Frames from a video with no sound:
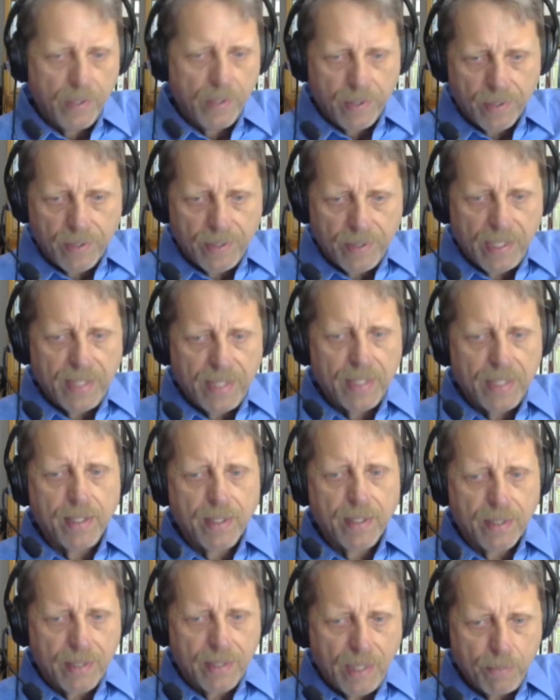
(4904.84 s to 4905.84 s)
they
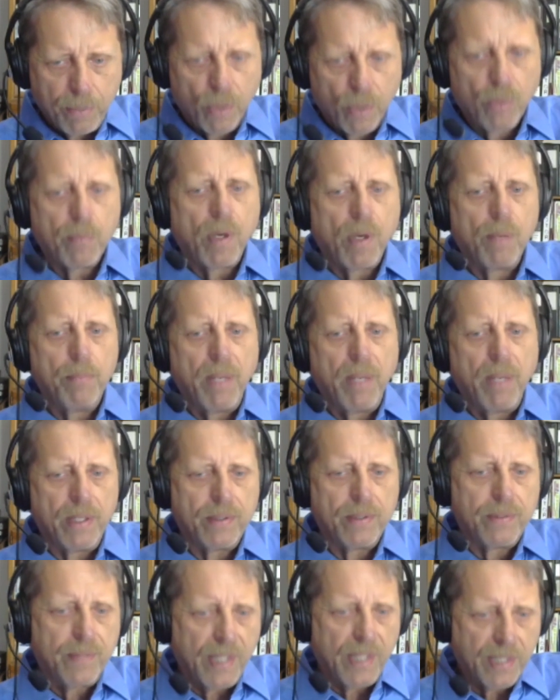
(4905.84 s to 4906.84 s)
put them on
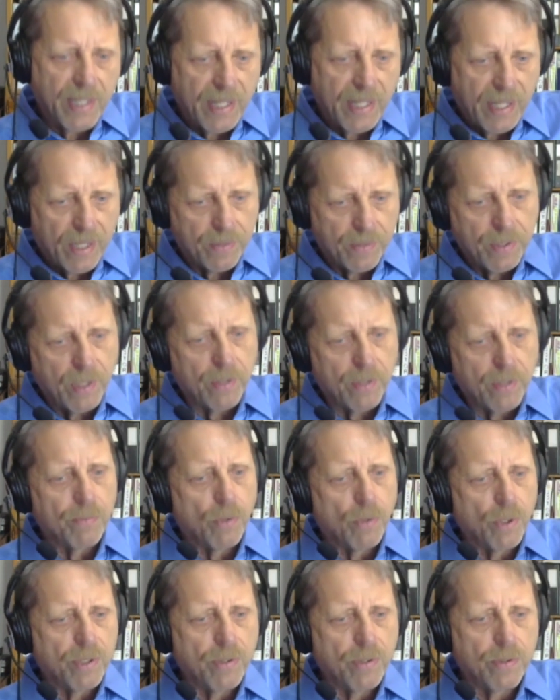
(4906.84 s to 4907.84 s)
meds, they get out there, the
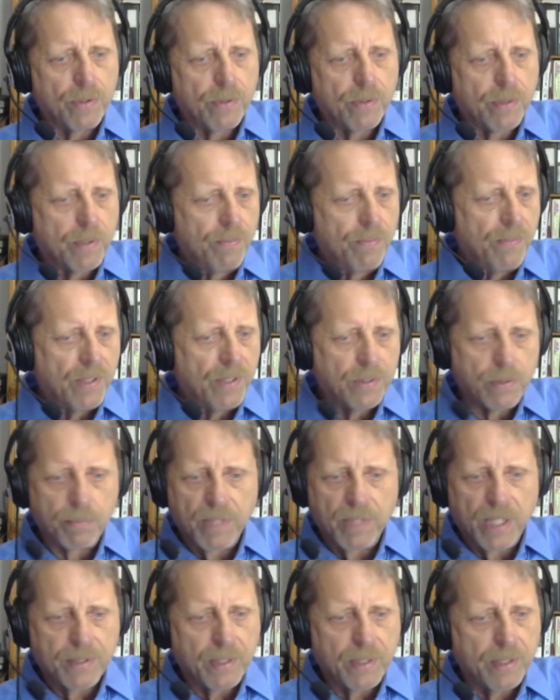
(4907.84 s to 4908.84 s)
voices convince them
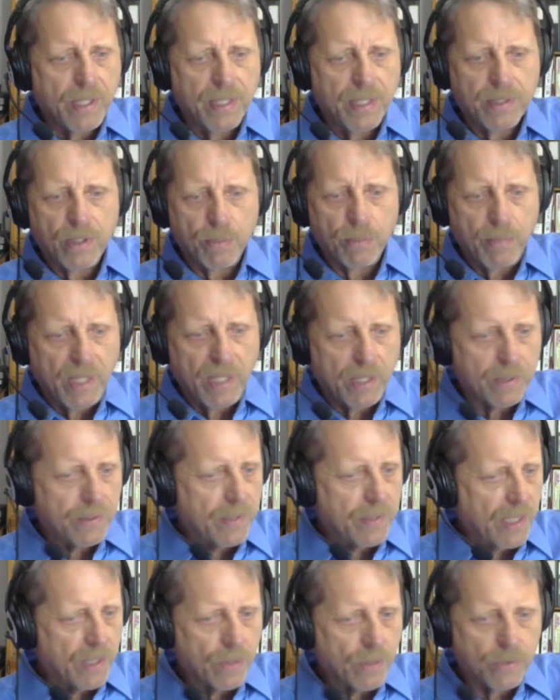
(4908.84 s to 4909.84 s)
not to take their meds,
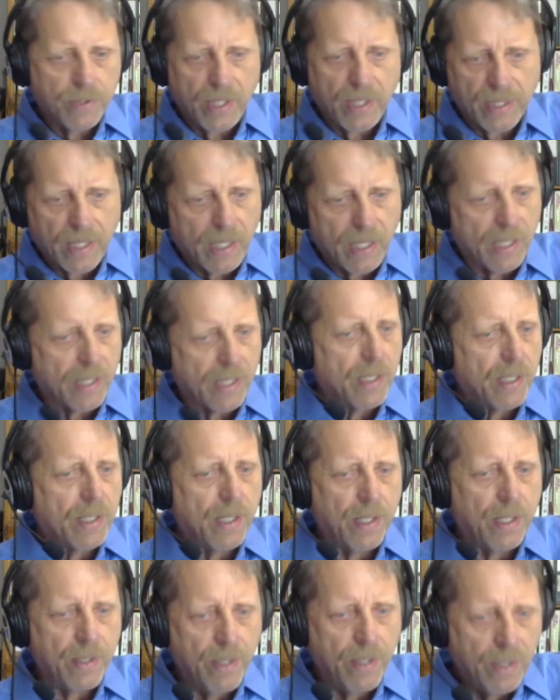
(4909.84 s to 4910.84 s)
they go psychotic
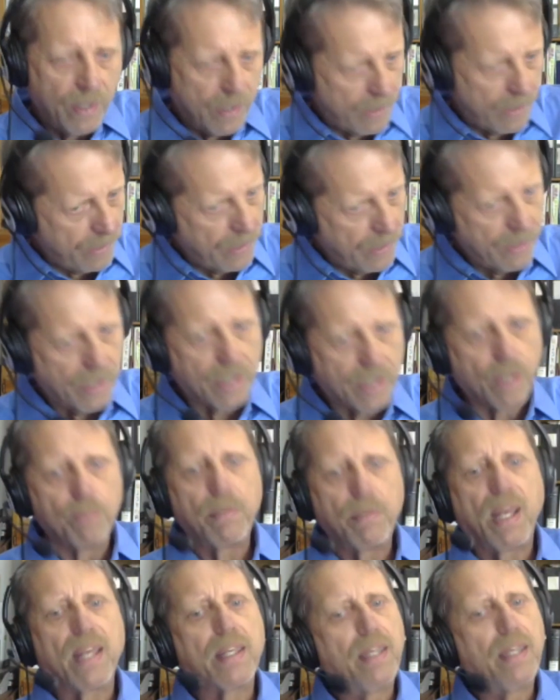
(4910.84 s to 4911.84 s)
again, and then they come
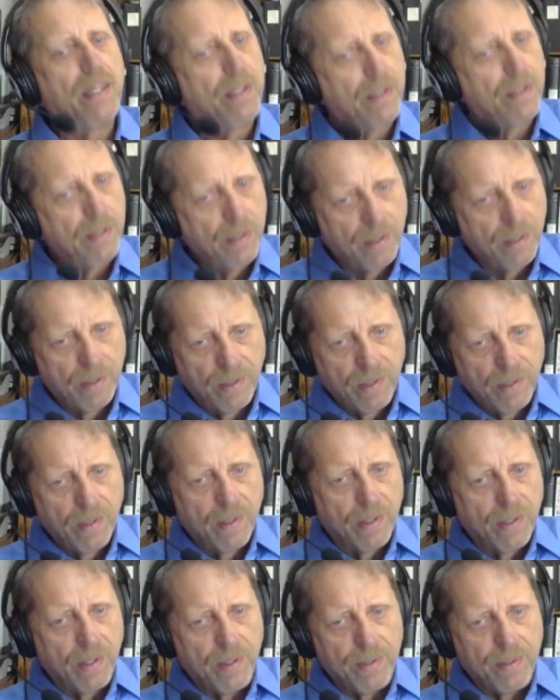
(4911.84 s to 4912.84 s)
back in,
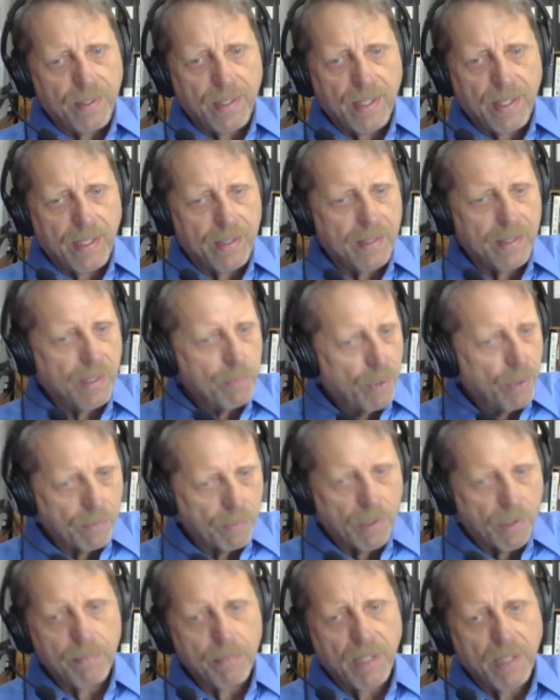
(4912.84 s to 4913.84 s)
and they put
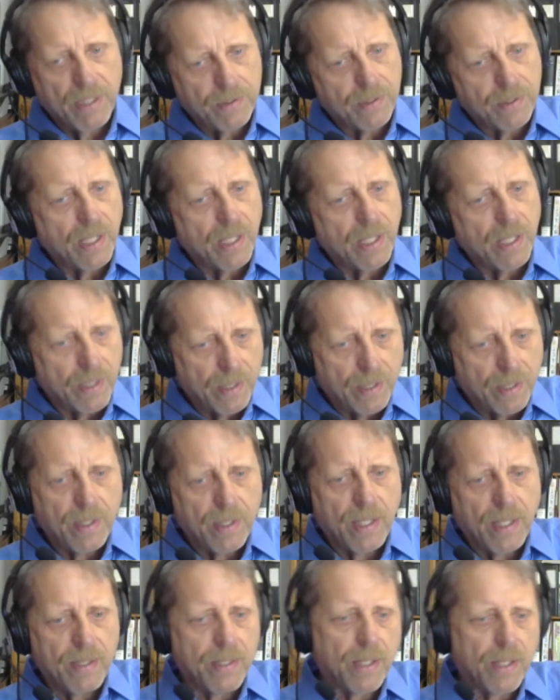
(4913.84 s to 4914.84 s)
them on meds again,
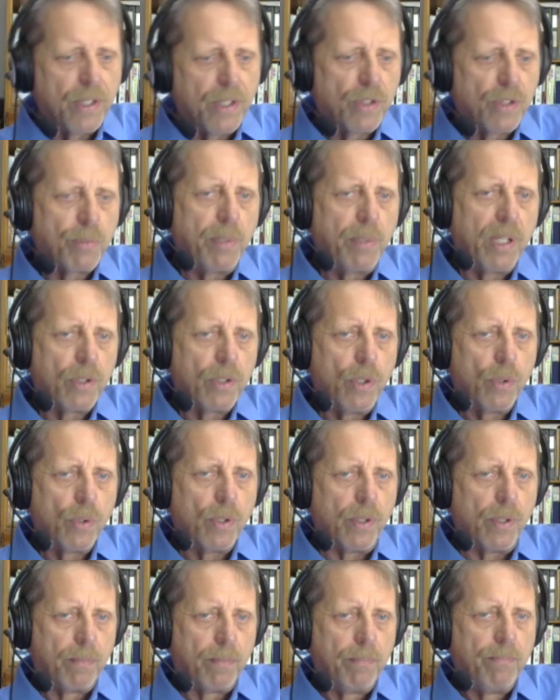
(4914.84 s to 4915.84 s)
and nothing's being
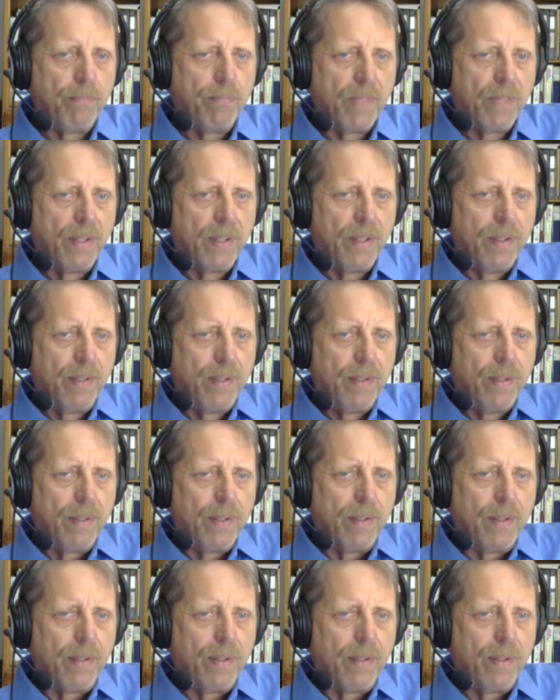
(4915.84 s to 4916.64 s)
cured. You know,